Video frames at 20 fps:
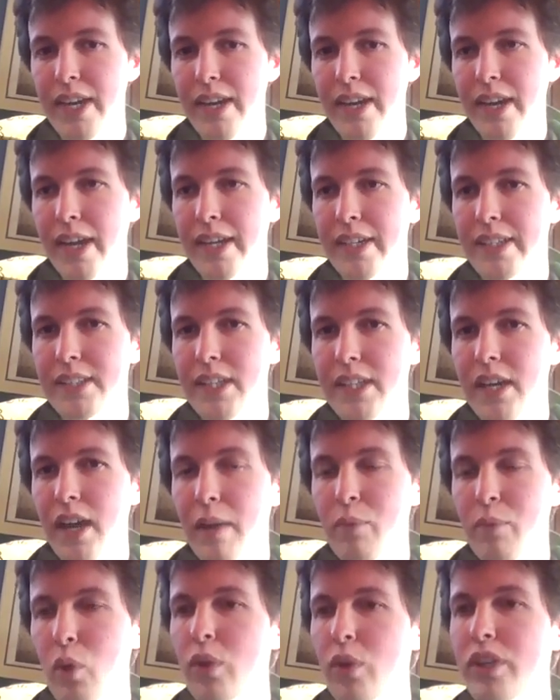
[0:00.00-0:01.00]
And
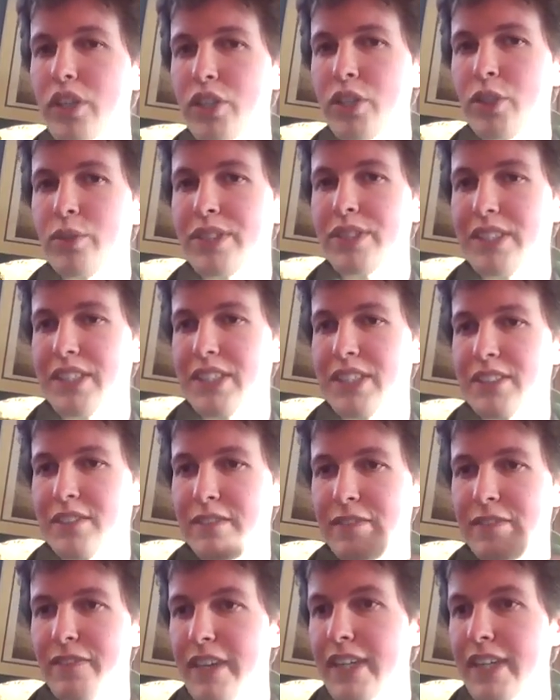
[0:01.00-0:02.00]
I'm not going to use these
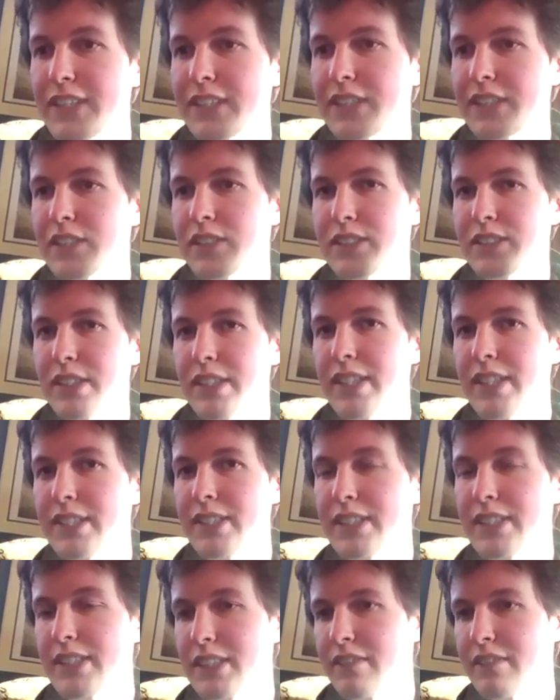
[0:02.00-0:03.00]
fixed
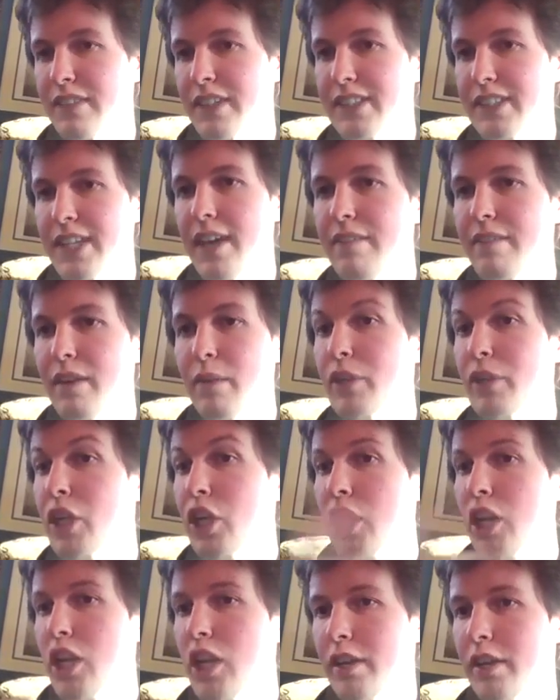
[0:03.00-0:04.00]
statistics, these fixed f. I'm going
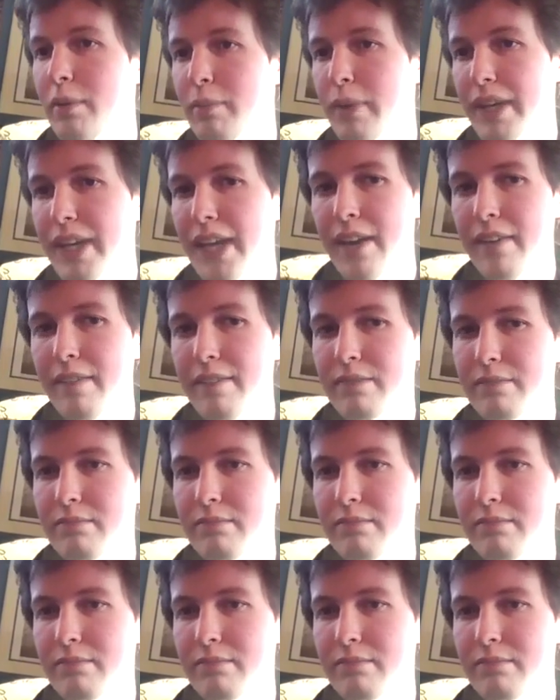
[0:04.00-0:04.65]
to learn my f.